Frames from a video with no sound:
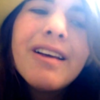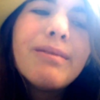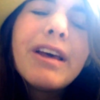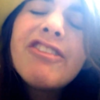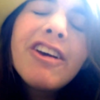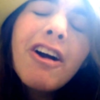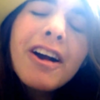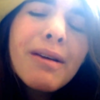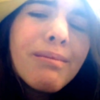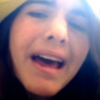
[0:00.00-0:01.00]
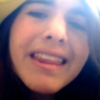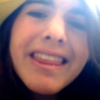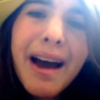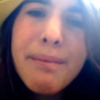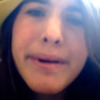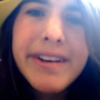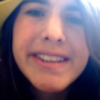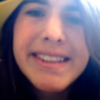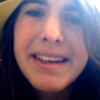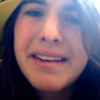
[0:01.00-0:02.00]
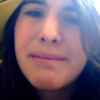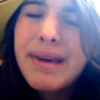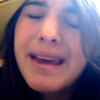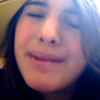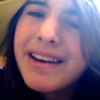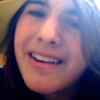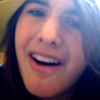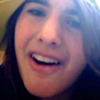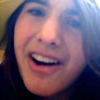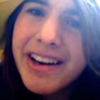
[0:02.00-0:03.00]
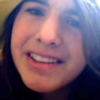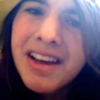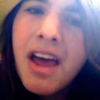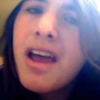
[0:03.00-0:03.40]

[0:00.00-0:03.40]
Maybe you already met that person. Maybe not.